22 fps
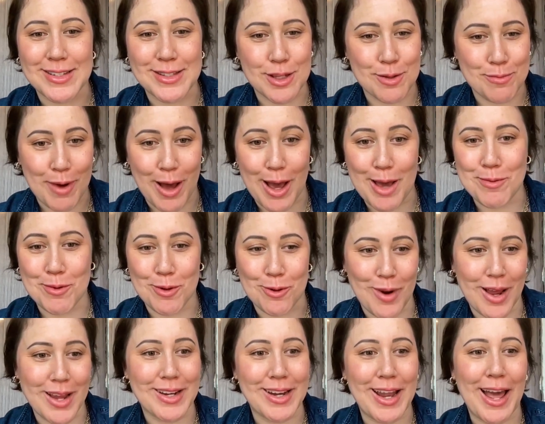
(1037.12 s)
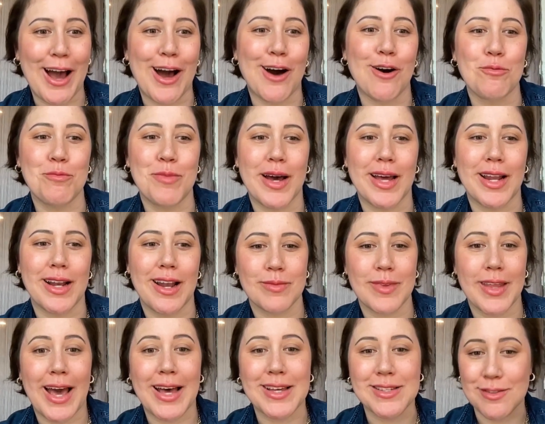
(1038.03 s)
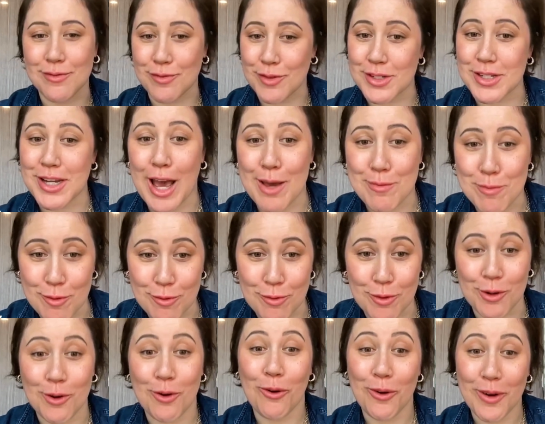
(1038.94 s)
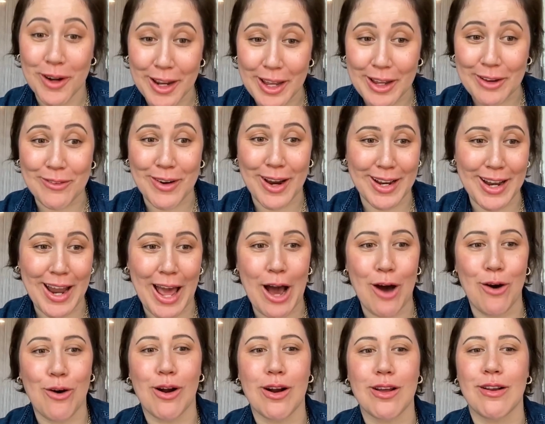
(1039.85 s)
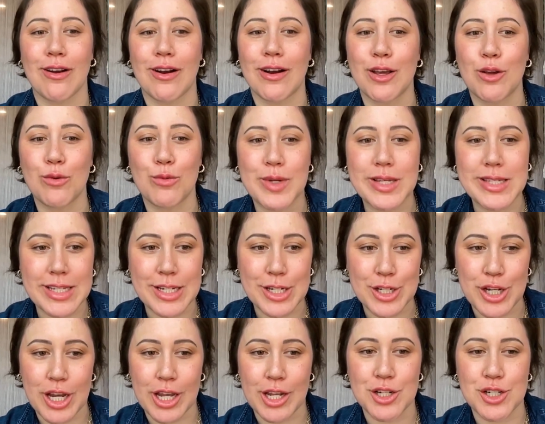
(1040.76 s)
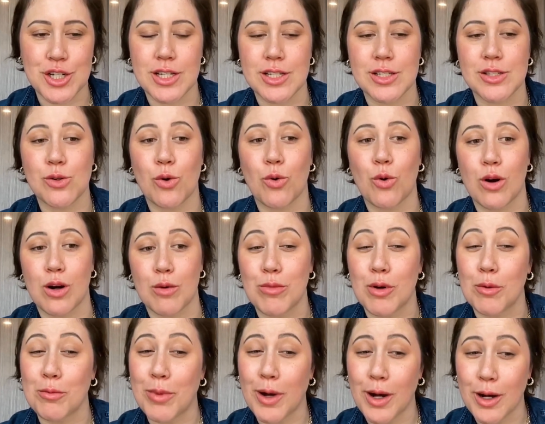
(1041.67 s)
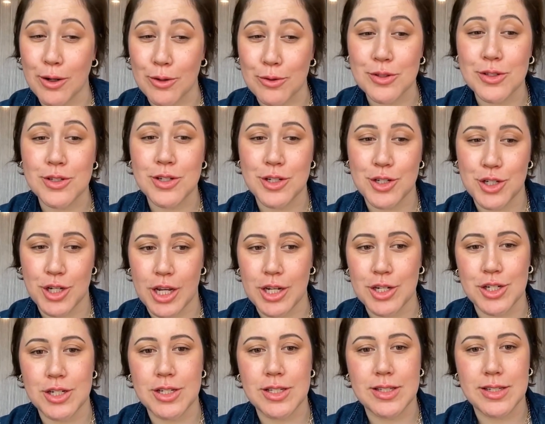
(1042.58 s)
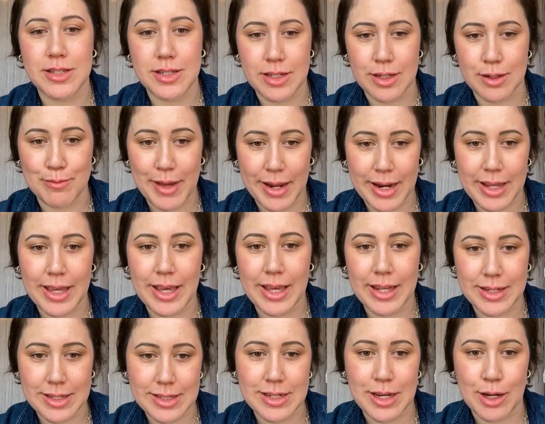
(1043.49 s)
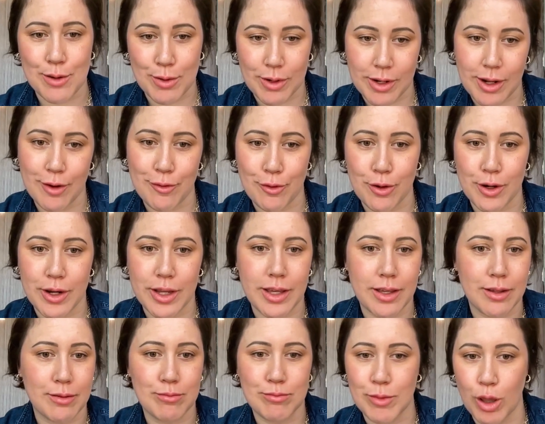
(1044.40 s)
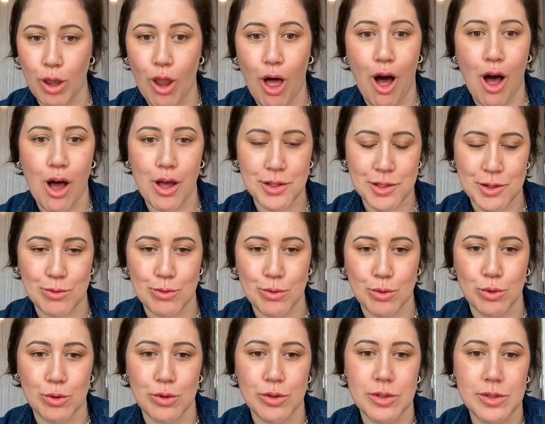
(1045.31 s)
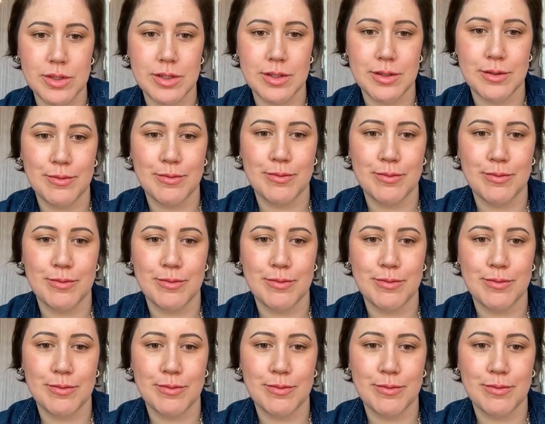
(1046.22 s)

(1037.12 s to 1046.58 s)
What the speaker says: the Bible right now, but as of the time of recording right now, are there any recent changes or proposed changes to Medicaid estate recovery laws or rules?